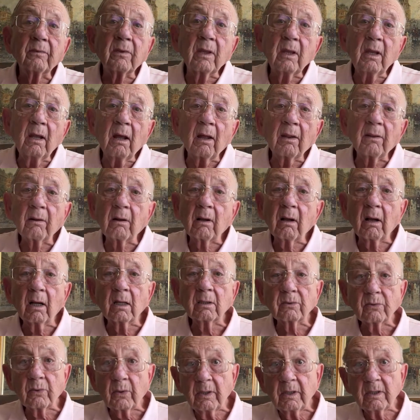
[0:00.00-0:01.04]
the other
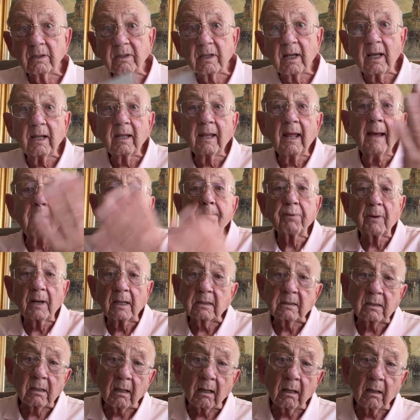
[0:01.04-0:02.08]
country say that
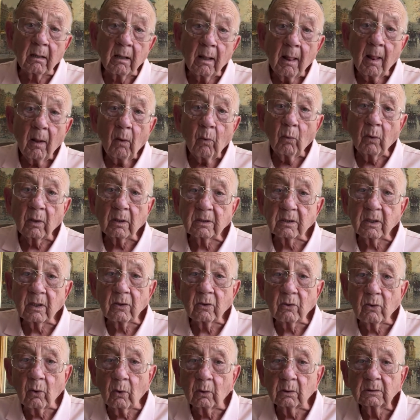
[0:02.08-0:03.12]
president wasn't
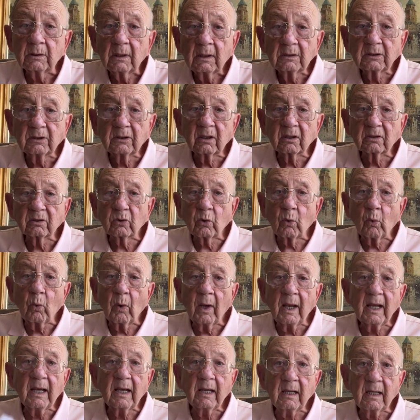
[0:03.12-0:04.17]
doing it. It's just the
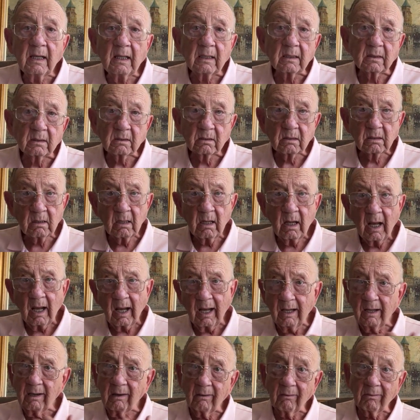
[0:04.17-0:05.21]
way it is.
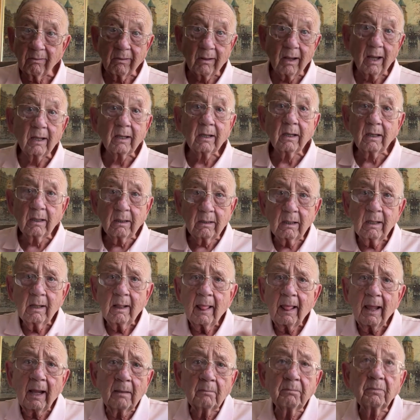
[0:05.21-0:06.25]
I don't like it.
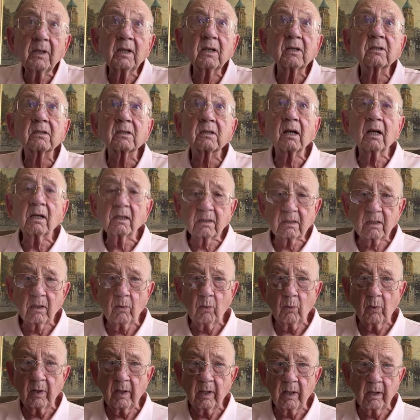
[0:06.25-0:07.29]
I'm disgusted
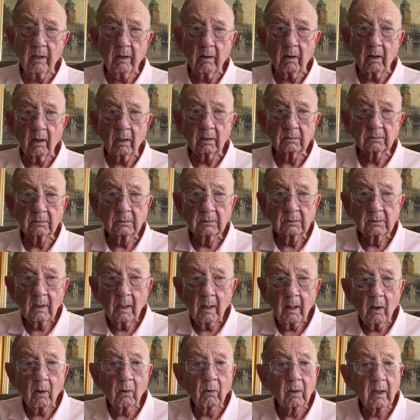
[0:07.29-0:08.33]
with it all.
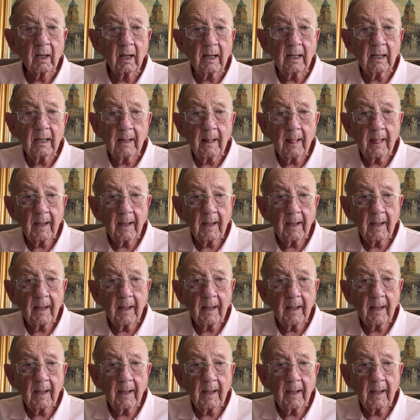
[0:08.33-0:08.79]
Okay?